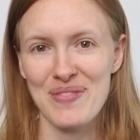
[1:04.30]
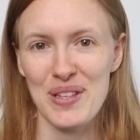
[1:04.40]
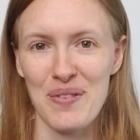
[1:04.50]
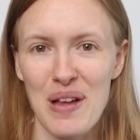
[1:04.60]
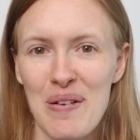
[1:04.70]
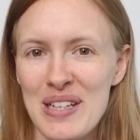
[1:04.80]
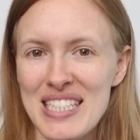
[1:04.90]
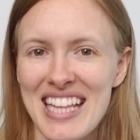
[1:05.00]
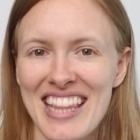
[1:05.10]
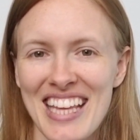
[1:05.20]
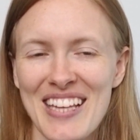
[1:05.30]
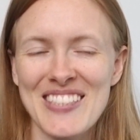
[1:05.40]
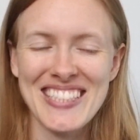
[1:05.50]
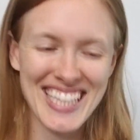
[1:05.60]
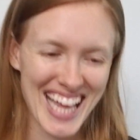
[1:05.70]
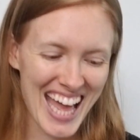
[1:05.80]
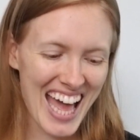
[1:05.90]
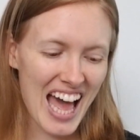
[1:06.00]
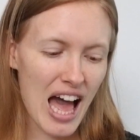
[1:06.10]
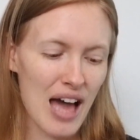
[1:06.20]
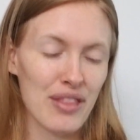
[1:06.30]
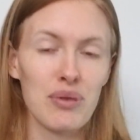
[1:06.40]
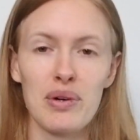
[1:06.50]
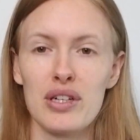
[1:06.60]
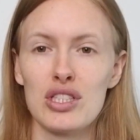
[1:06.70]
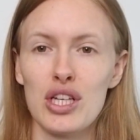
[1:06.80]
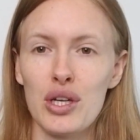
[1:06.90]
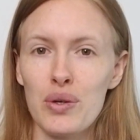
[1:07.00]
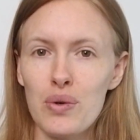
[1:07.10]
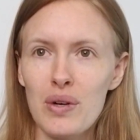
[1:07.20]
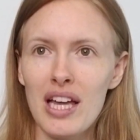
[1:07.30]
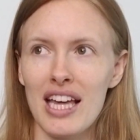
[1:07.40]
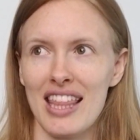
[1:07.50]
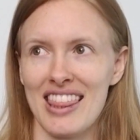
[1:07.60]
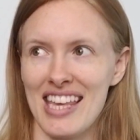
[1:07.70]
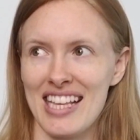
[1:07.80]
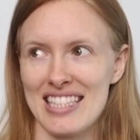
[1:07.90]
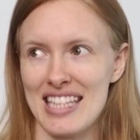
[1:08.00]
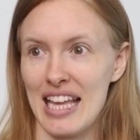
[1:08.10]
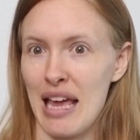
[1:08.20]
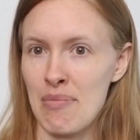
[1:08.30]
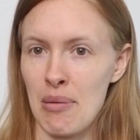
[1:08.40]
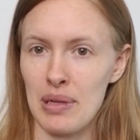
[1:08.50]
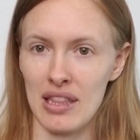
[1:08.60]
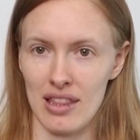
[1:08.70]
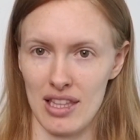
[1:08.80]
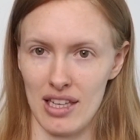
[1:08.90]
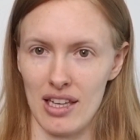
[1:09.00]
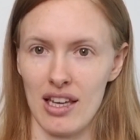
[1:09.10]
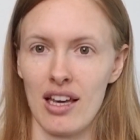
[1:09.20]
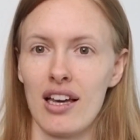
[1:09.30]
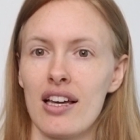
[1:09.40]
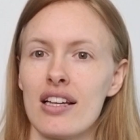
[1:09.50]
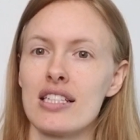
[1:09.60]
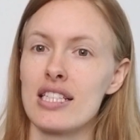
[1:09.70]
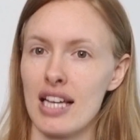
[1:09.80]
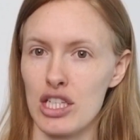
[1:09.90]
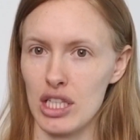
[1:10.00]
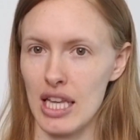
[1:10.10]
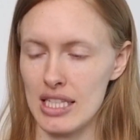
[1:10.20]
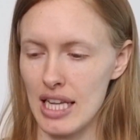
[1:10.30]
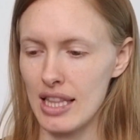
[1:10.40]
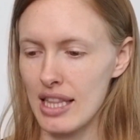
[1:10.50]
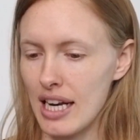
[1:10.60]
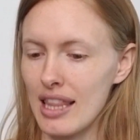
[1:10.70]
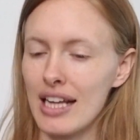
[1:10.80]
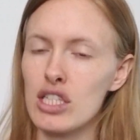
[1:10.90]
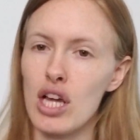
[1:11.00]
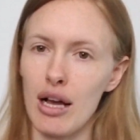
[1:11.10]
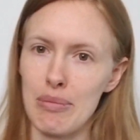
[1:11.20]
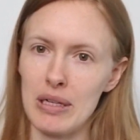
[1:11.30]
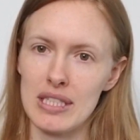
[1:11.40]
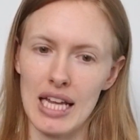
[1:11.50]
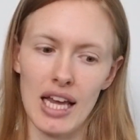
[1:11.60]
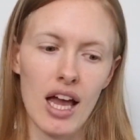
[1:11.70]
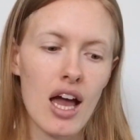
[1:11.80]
So I want to say thank you. There were two things that came up in the discussion last night that I'd like to talk about today.